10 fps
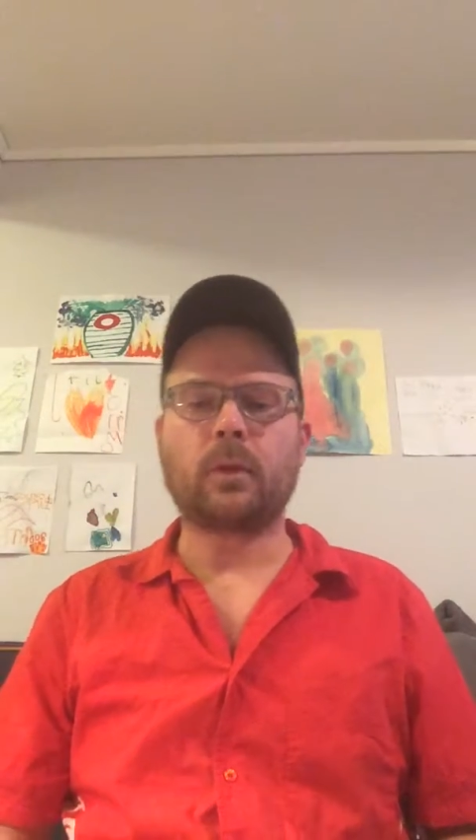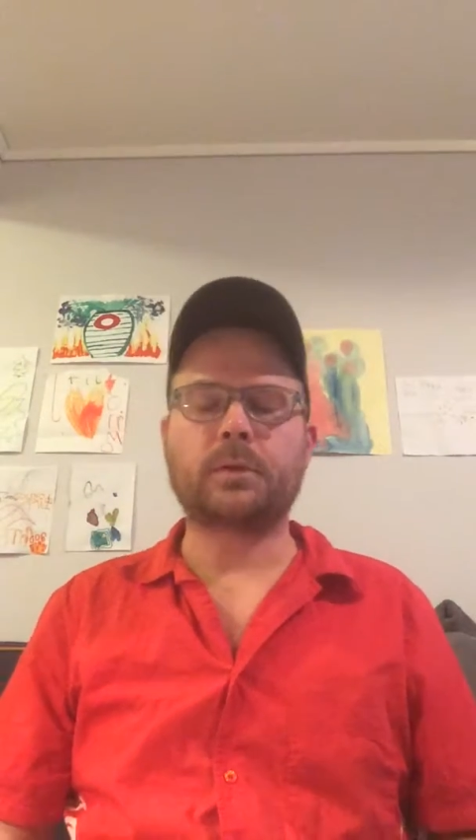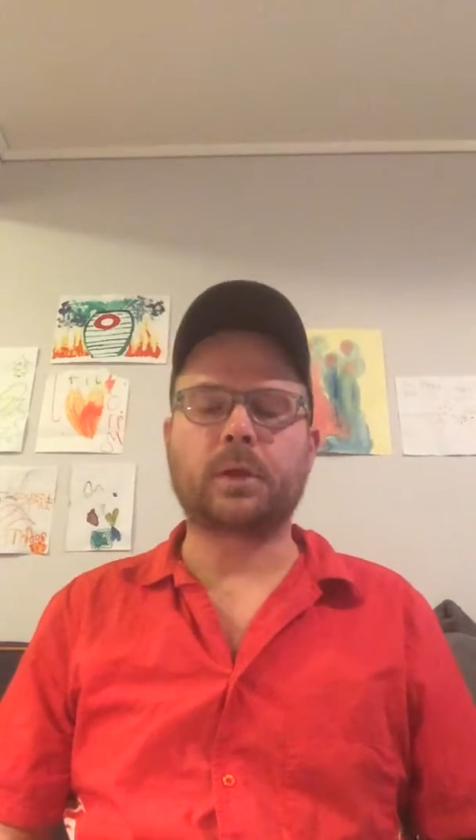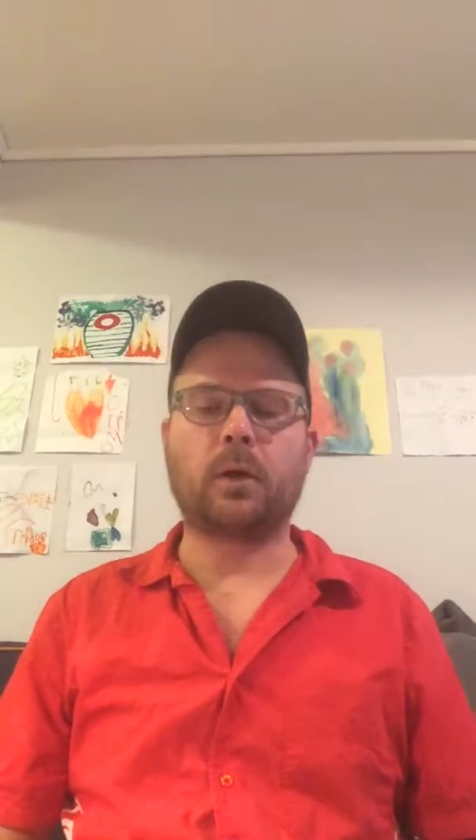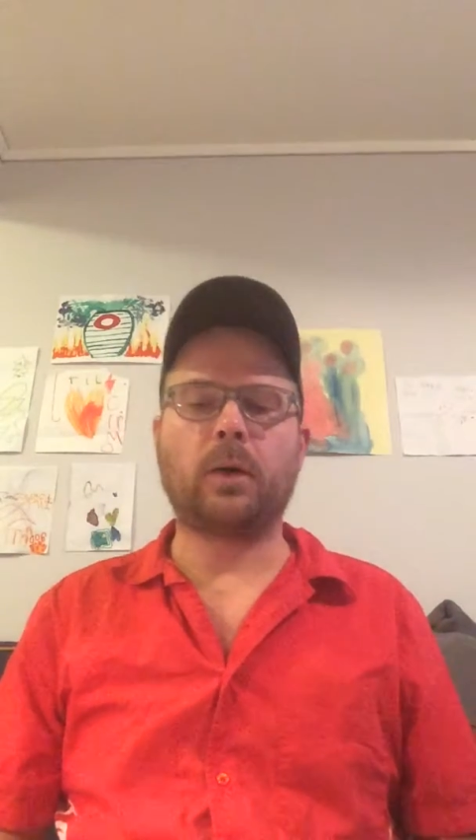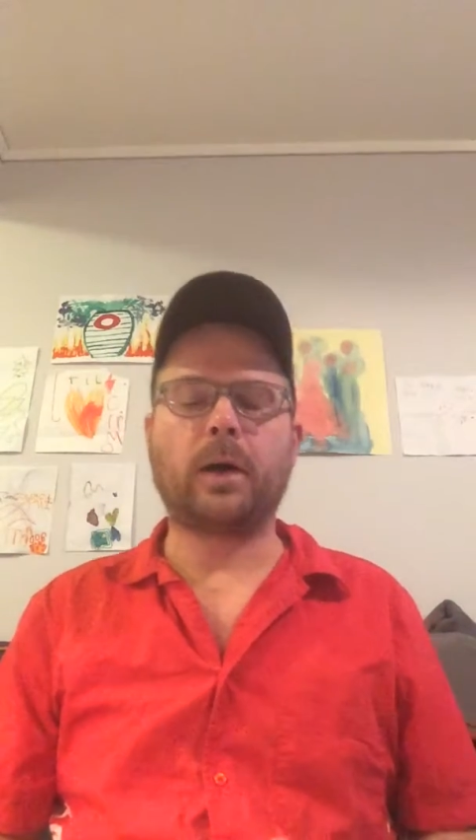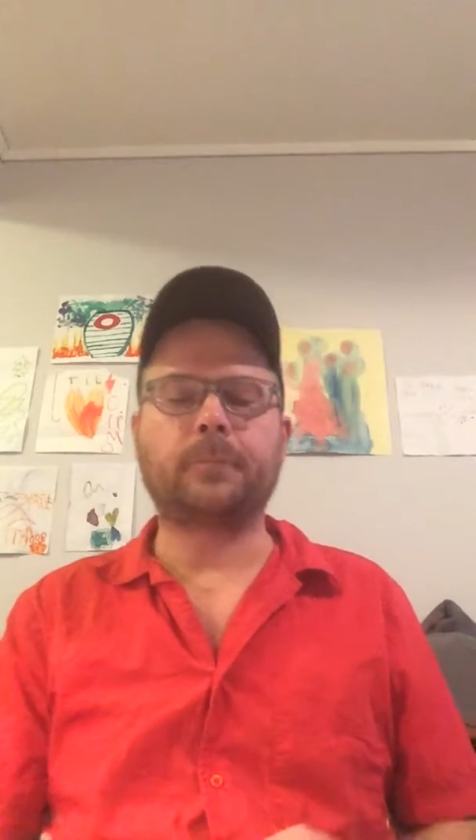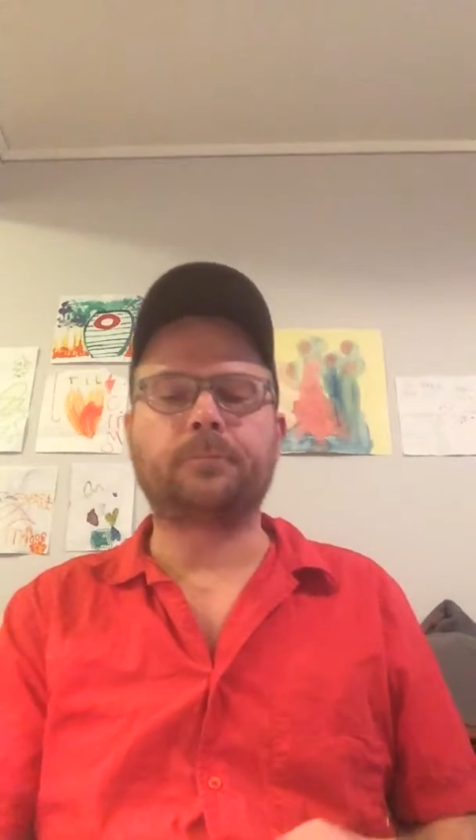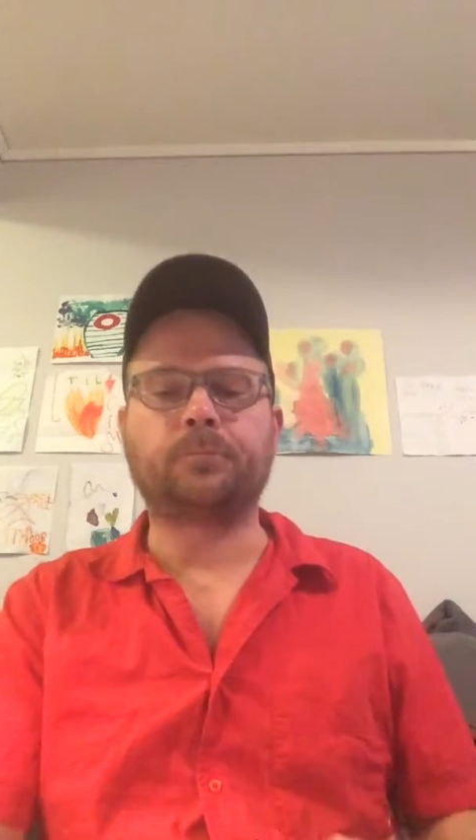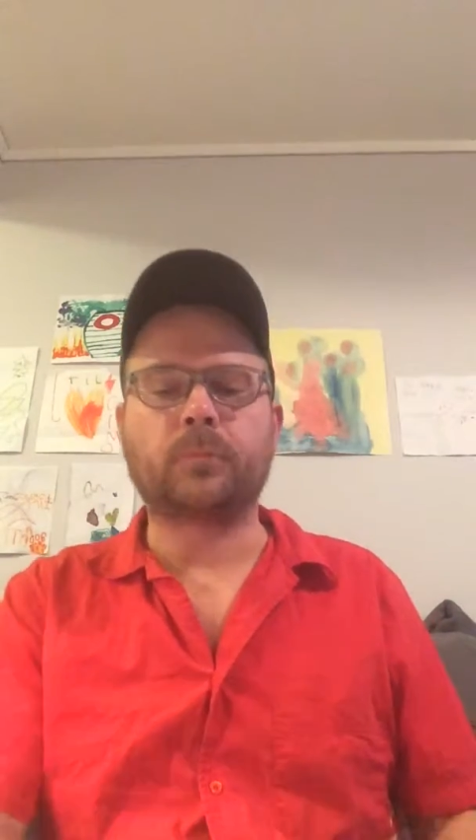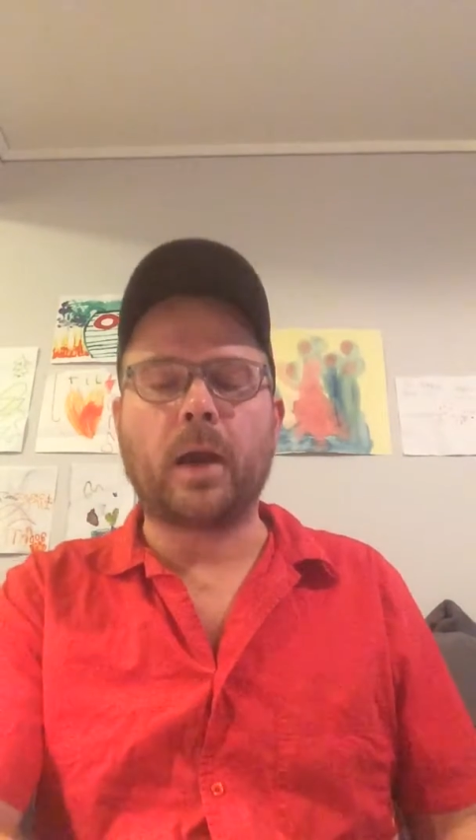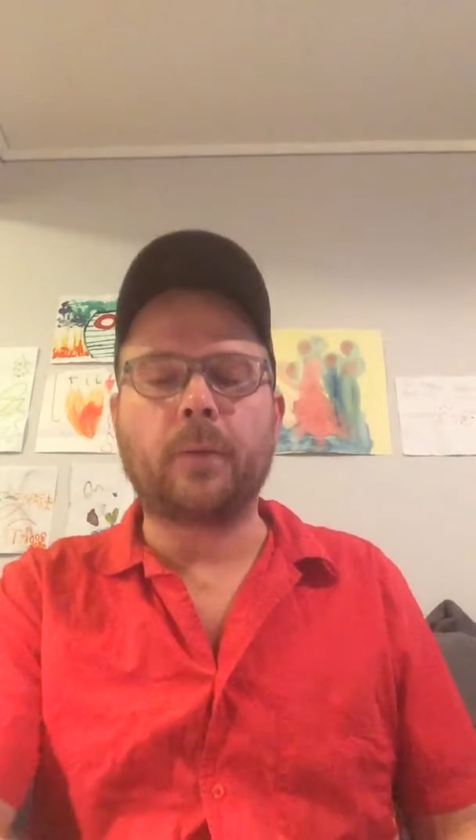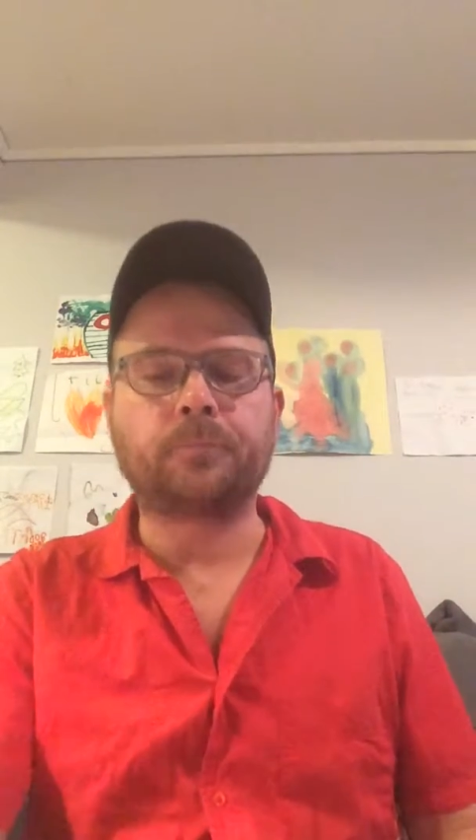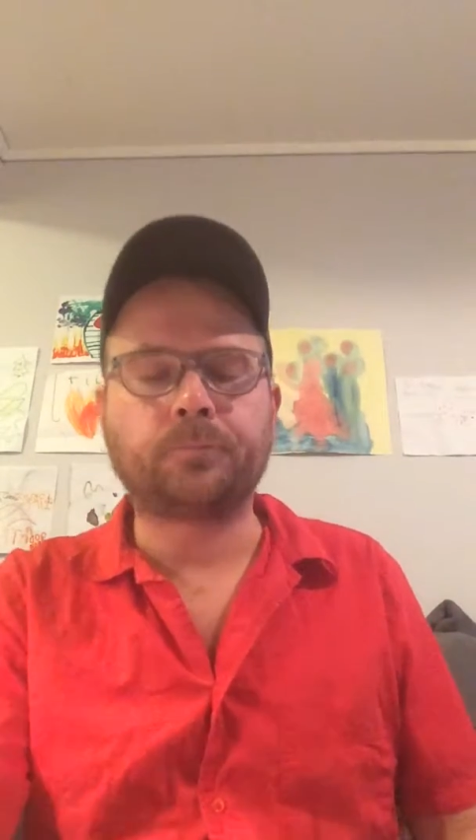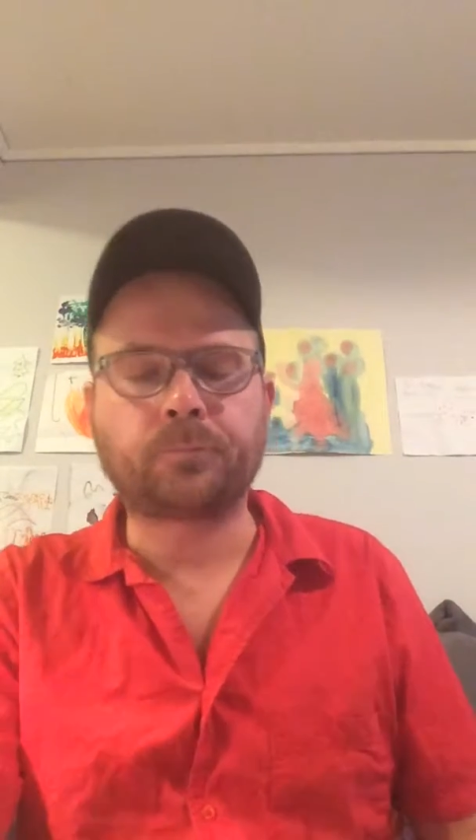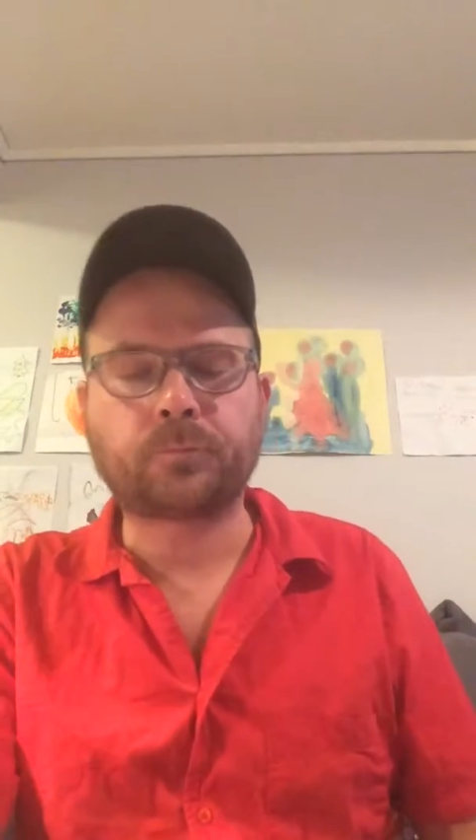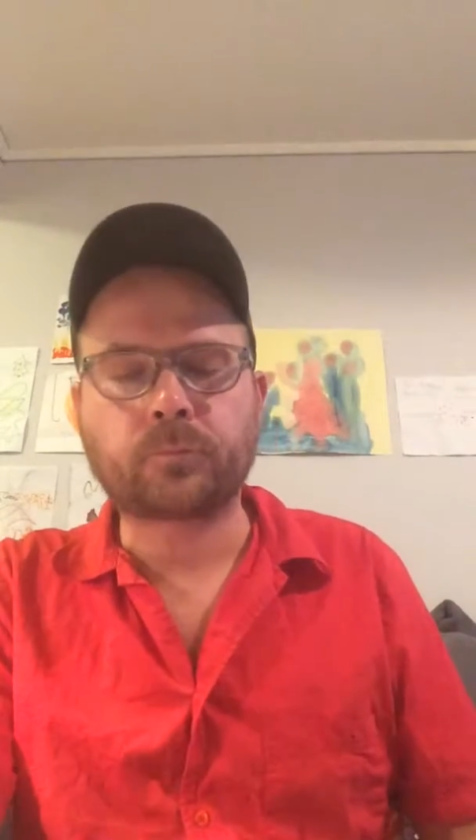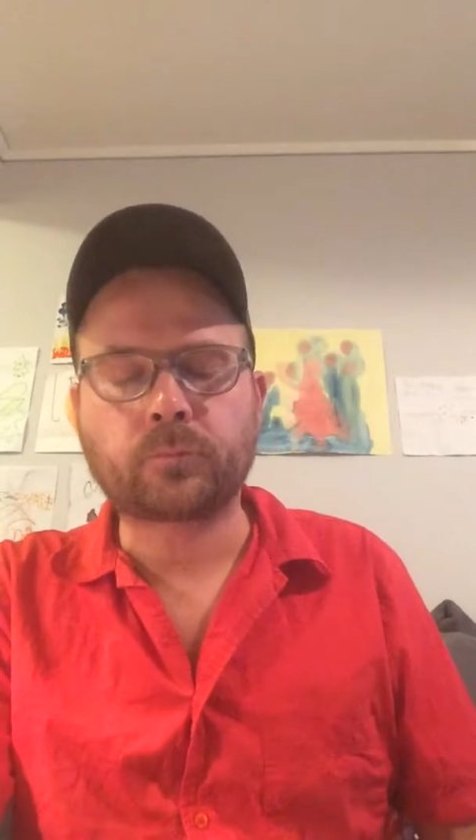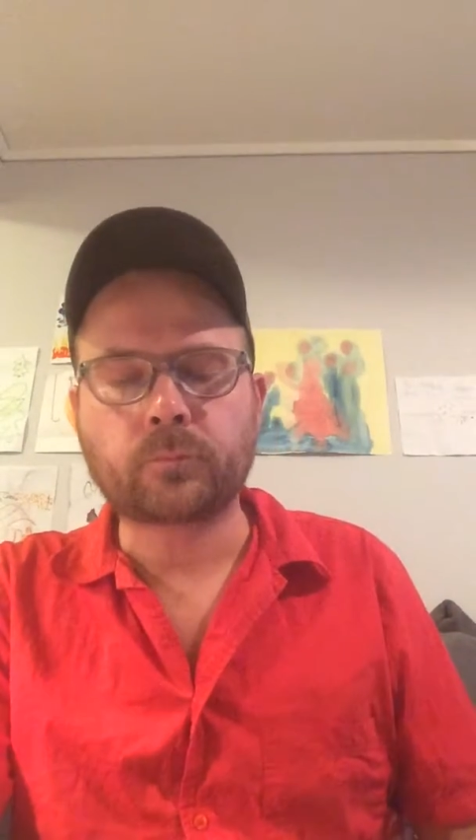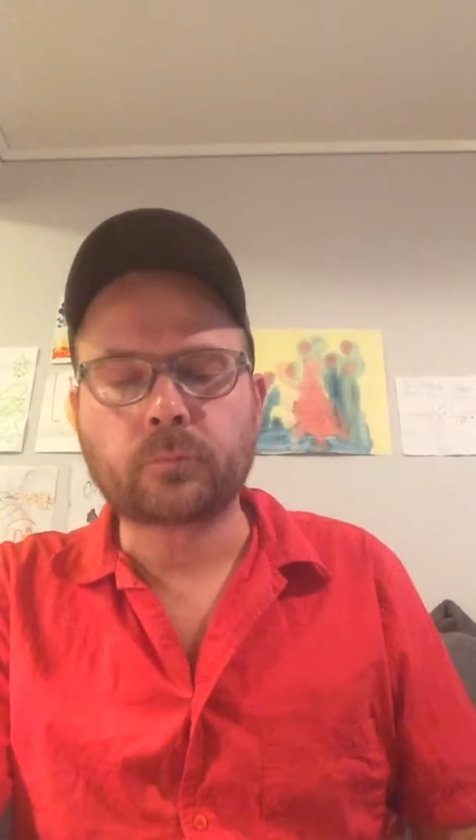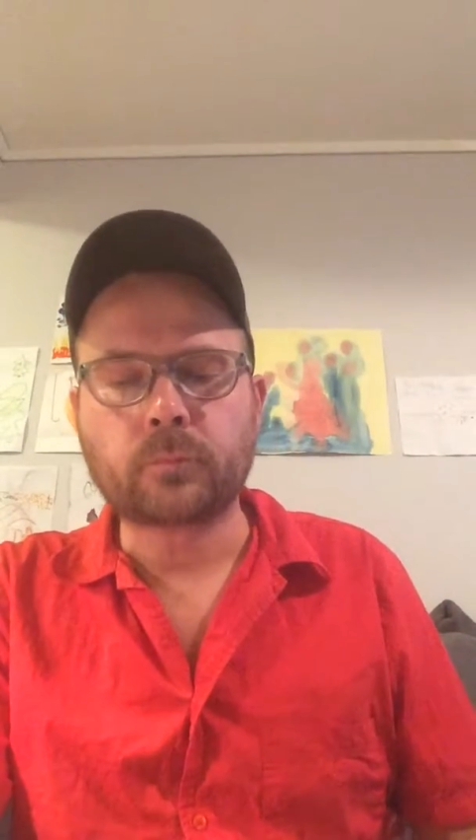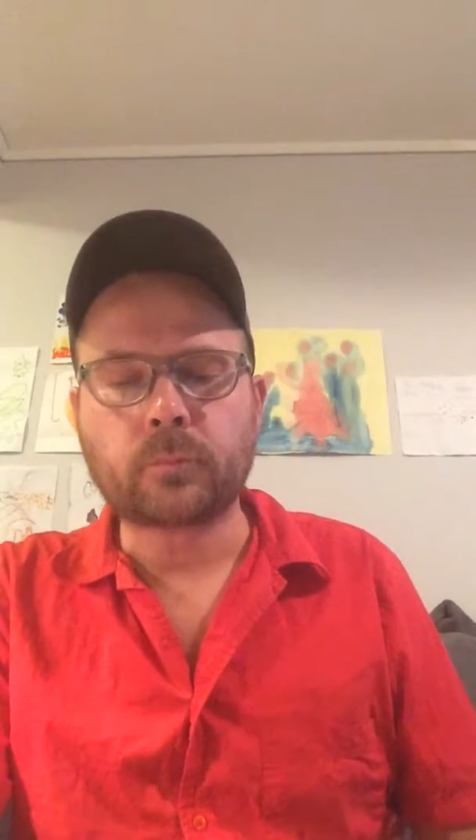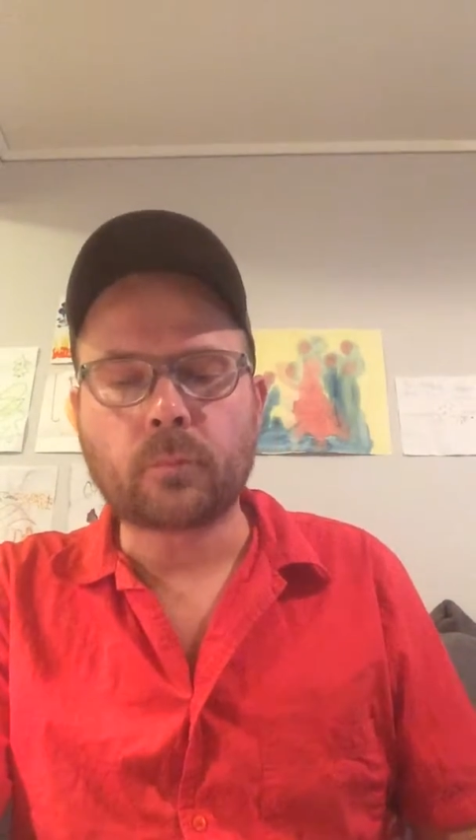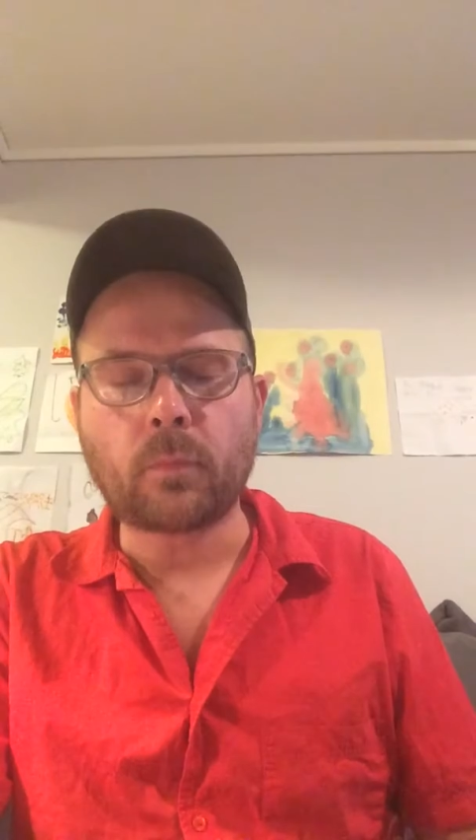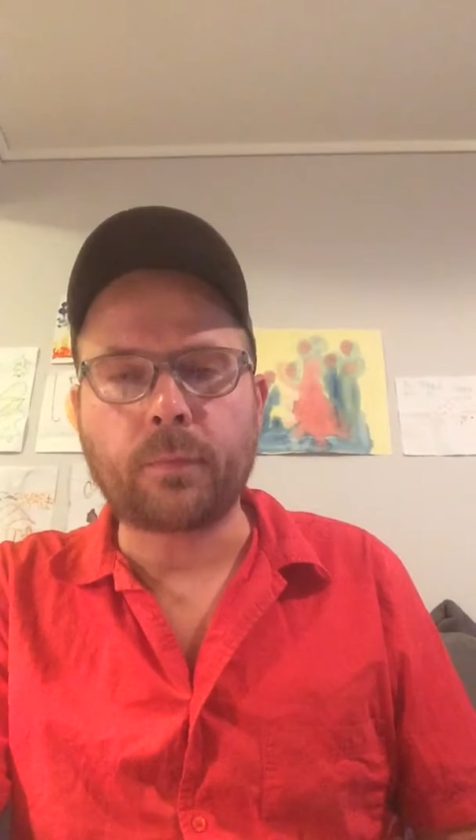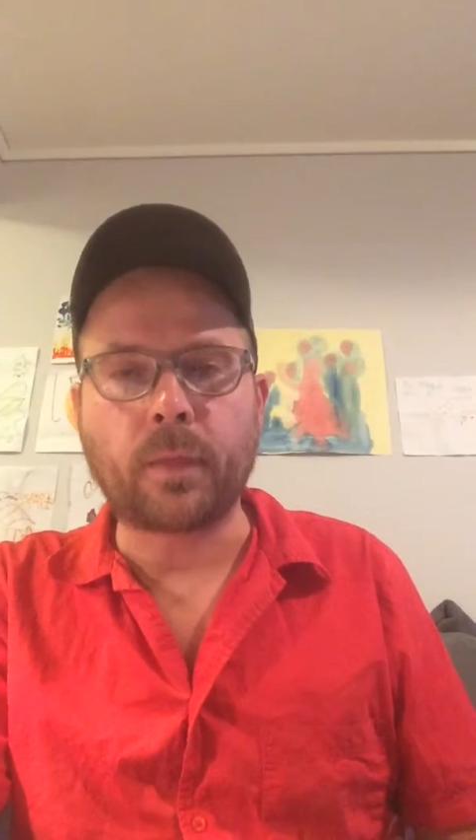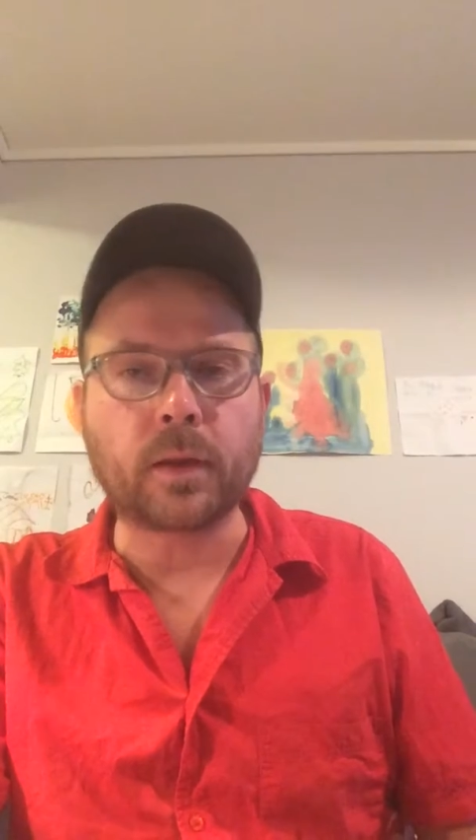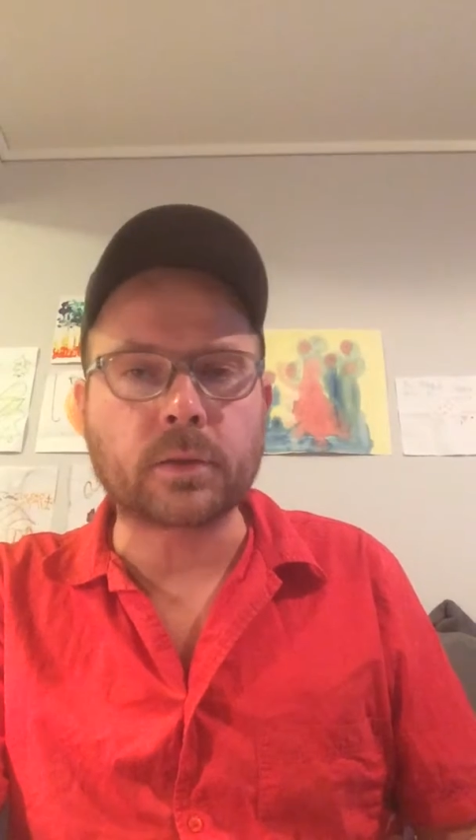So yeah, that